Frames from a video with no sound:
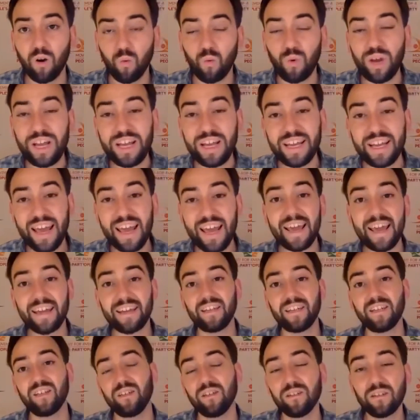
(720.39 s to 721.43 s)
We
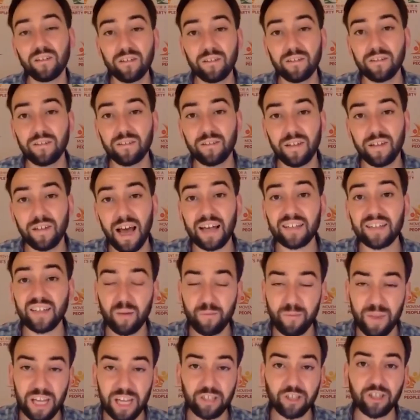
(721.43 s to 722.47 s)
can, as
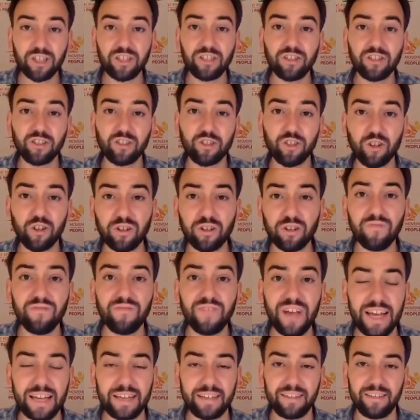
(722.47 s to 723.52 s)
I mentioned,
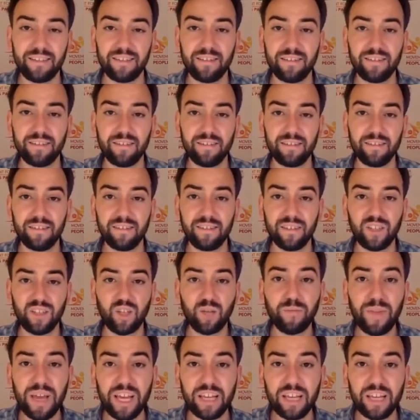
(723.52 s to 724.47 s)
circumvent the